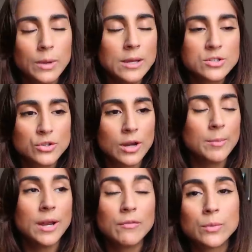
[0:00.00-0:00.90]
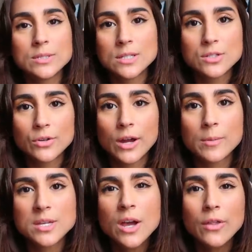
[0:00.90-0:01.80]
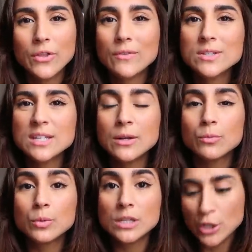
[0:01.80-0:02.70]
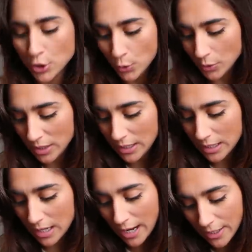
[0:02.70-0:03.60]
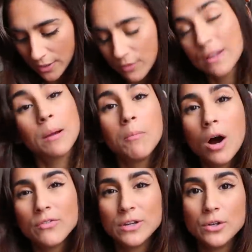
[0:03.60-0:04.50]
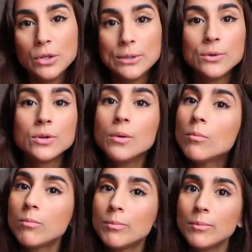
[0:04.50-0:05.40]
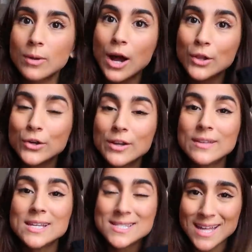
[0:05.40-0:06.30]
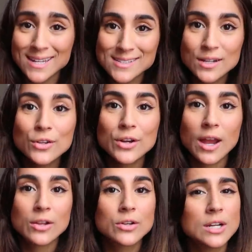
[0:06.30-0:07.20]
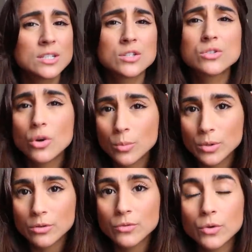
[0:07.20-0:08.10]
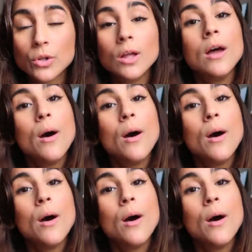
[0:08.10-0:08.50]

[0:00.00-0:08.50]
Instagram and everyone's Instagrams. They have this like really nudie kind of like mauvey nude color in these. That is the color Antler. It's so beautiful.